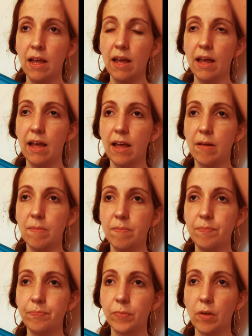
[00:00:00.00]

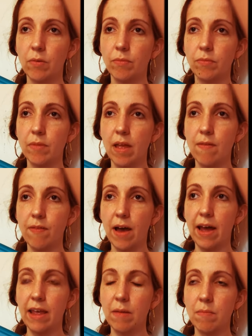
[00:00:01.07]
If
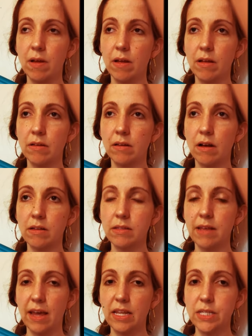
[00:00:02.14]
I am not
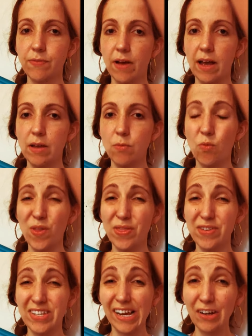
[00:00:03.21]
satisfied with
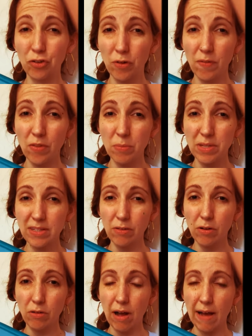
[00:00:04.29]
the texture of the
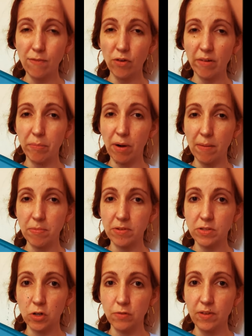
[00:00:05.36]
material after I've prepped a
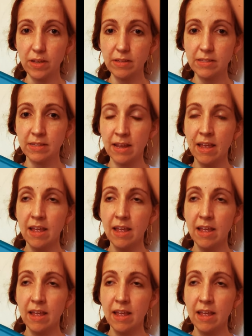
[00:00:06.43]
surface,